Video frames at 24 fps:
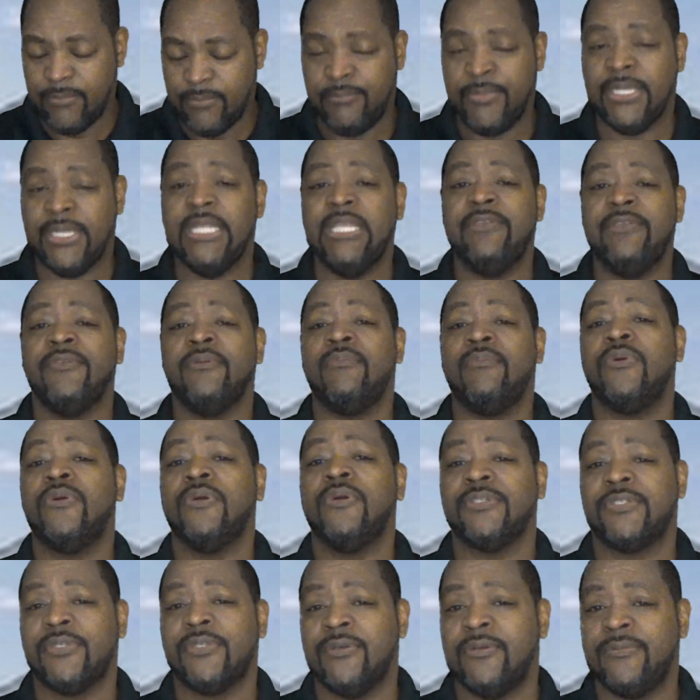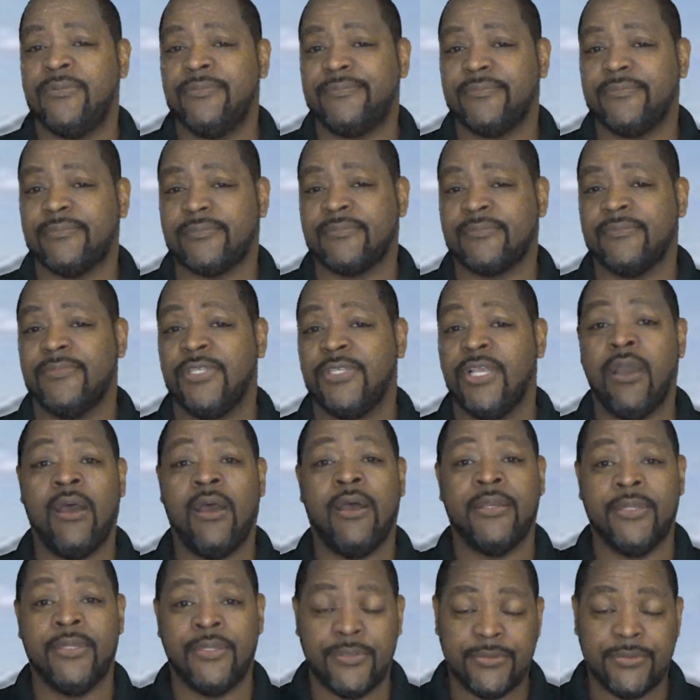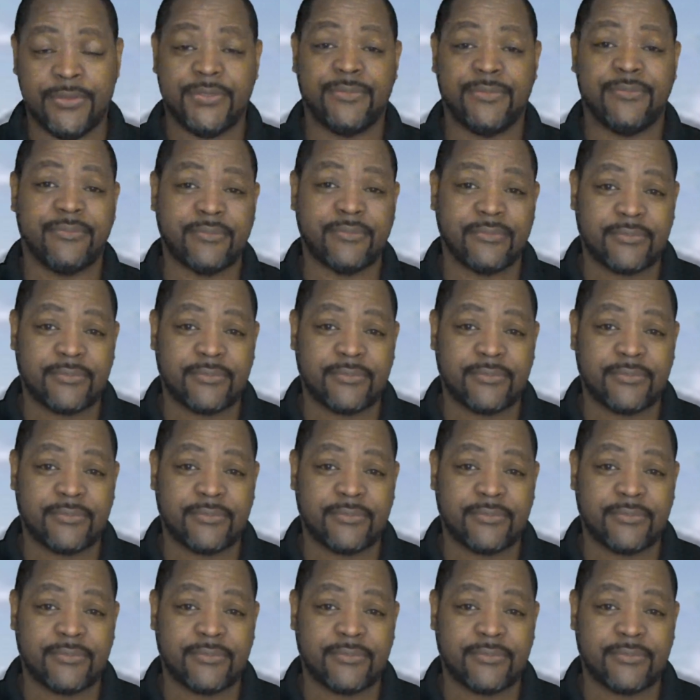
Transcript: but even more so, God knows.